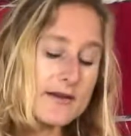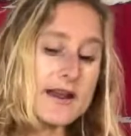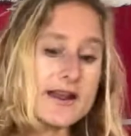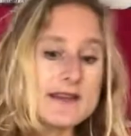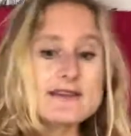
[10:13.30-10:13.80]

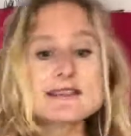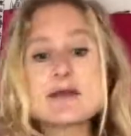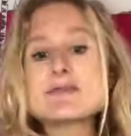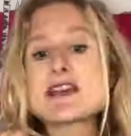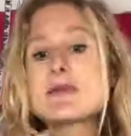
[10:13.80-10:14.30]
at the
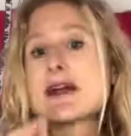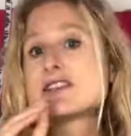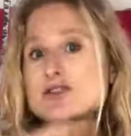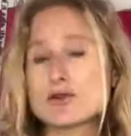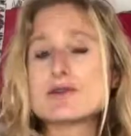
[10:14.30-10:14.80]
same time, I
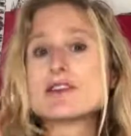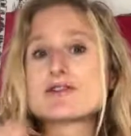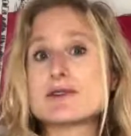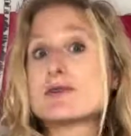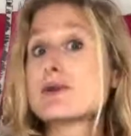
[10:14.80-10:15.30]
don't
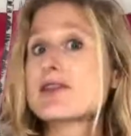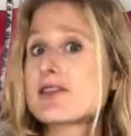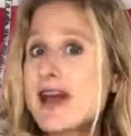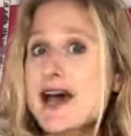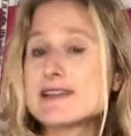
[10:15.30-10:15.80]
agree with
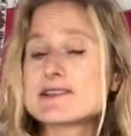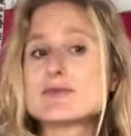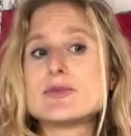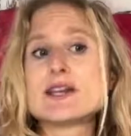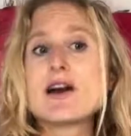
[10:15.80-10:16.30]
that,
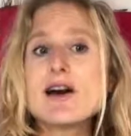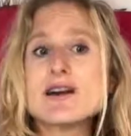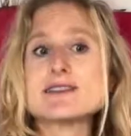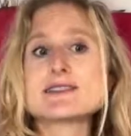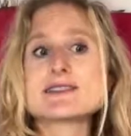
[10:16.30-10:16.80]

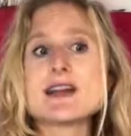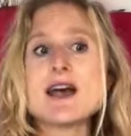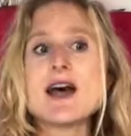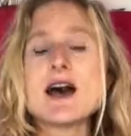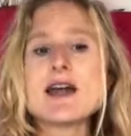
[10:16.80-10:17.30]
because
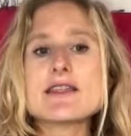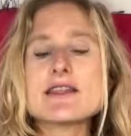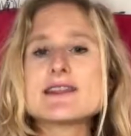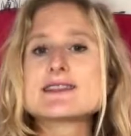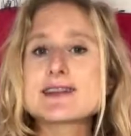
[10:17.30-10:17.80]
I
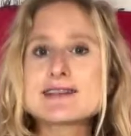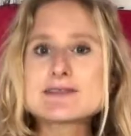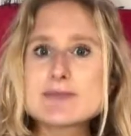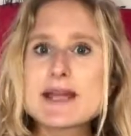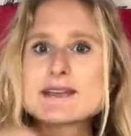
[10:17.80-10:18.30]
think it does
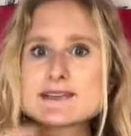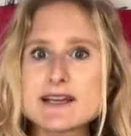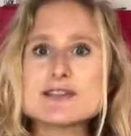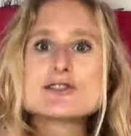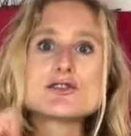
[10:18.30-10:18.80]
make
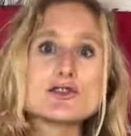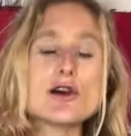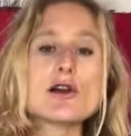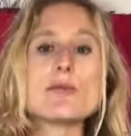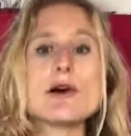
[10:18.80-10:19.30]
sense to
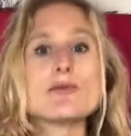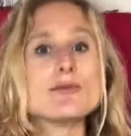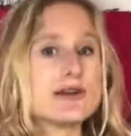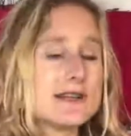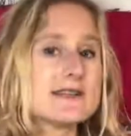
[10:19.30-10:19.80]
talk about
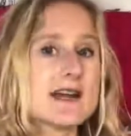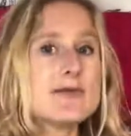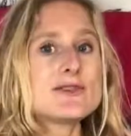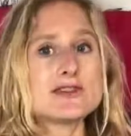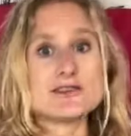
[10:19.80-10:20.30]
body
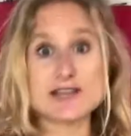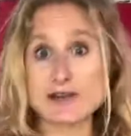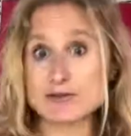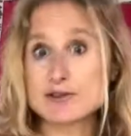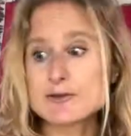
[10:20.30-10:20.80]
types in
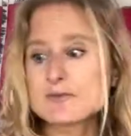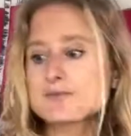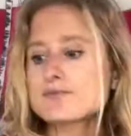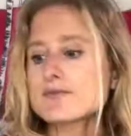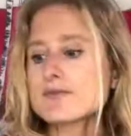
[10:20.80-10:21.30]
general
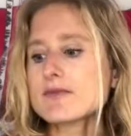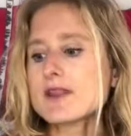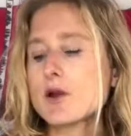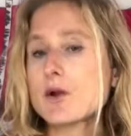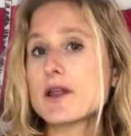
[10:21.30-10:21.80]

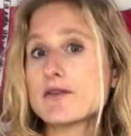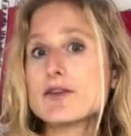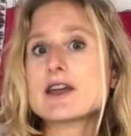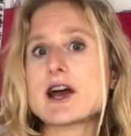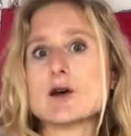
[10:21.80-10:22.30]
if
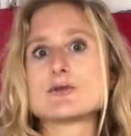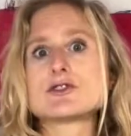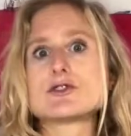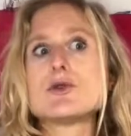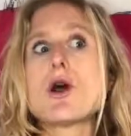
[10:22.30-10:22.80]
it comes
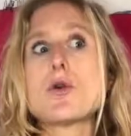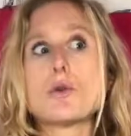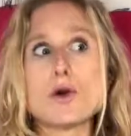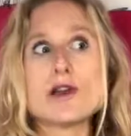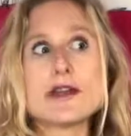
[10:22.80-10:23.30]
to
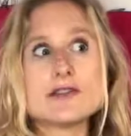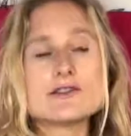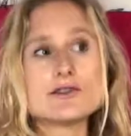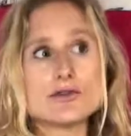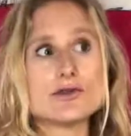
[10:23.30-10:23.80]
what
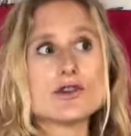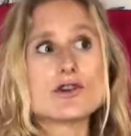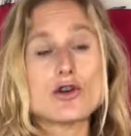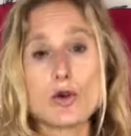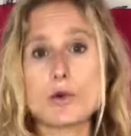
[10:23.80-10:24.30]
is your
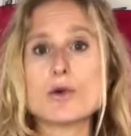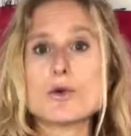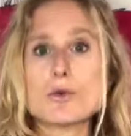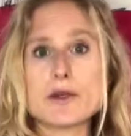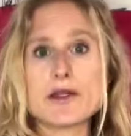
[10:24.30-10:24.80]
goal
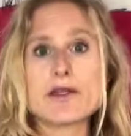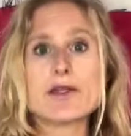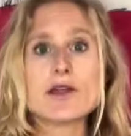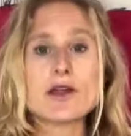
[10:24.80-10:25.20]
with